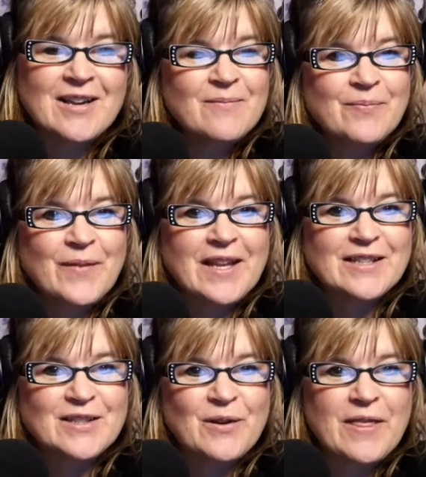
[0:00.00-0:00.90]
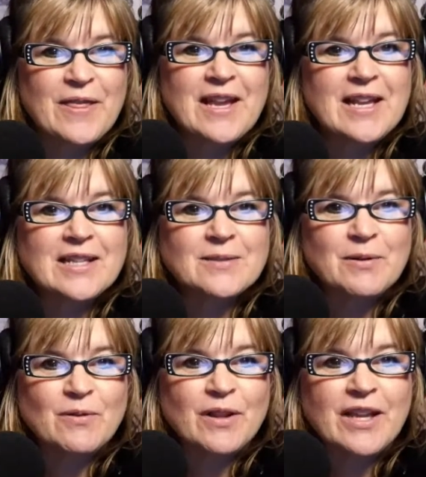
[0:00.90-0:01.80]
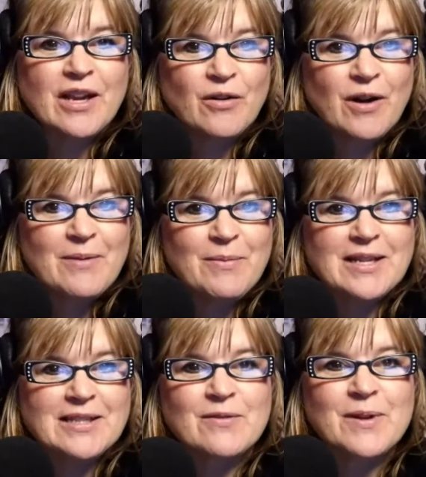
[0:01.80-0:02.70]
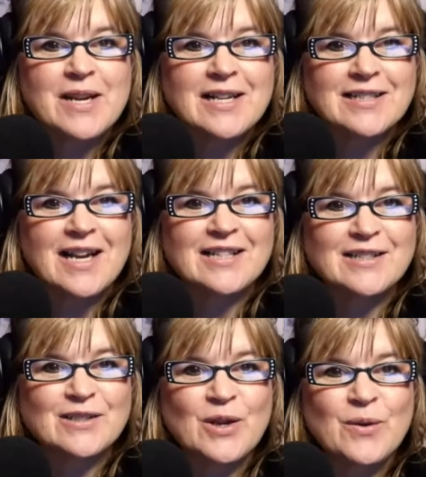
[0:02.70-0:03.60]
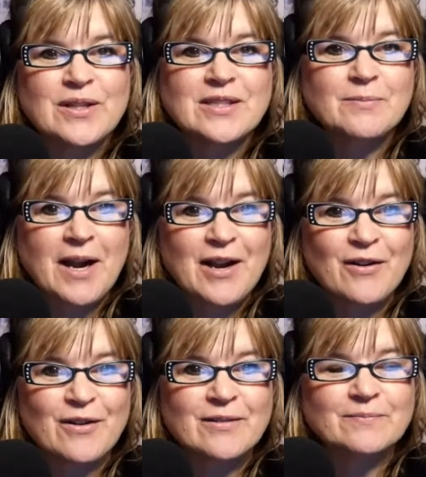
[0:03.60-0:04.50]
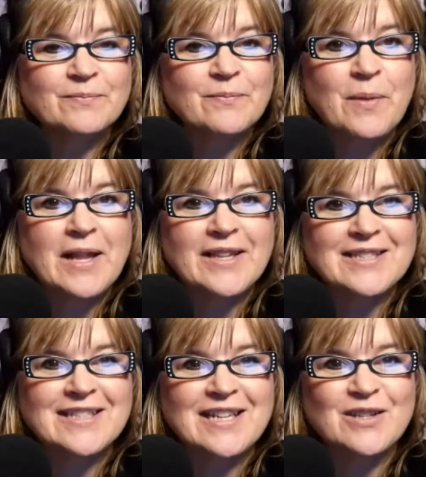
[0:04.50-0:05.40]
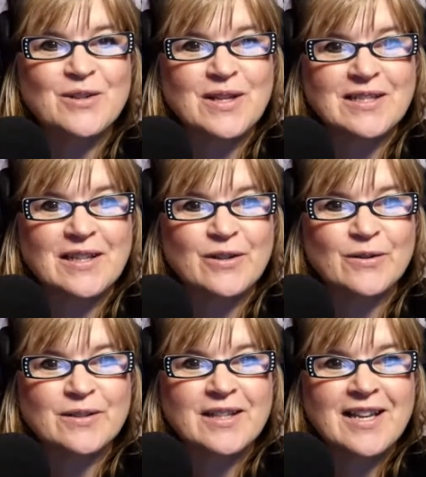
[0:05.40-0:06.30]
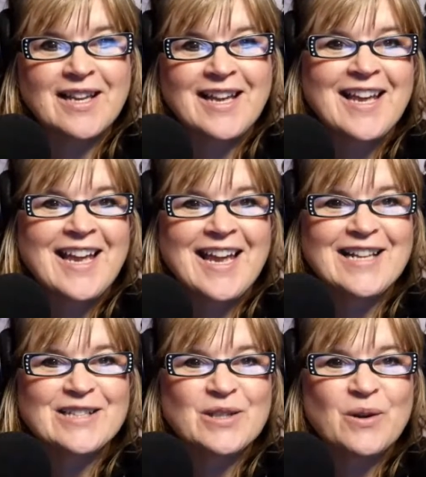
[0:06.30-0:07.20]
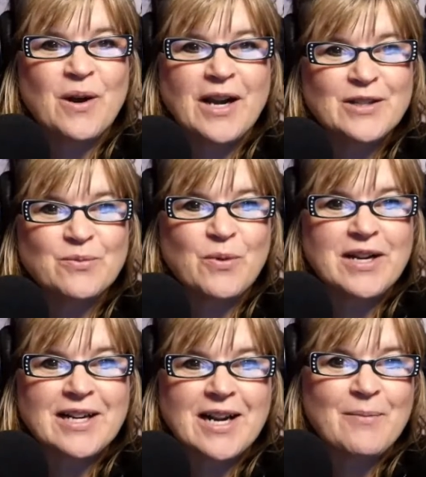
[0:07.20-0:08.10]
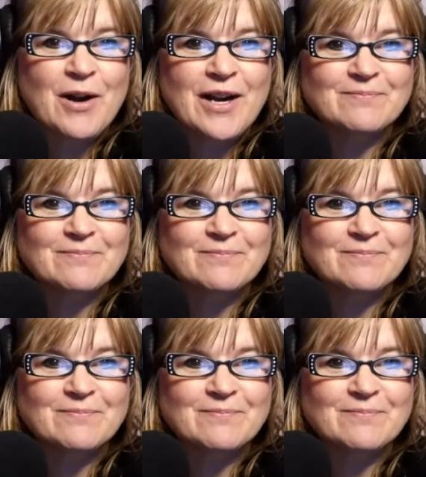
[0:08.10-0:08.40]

and so I think it's been really great because everybody has gotten so inspired by listening to these leaders. And so I just wanted to come on.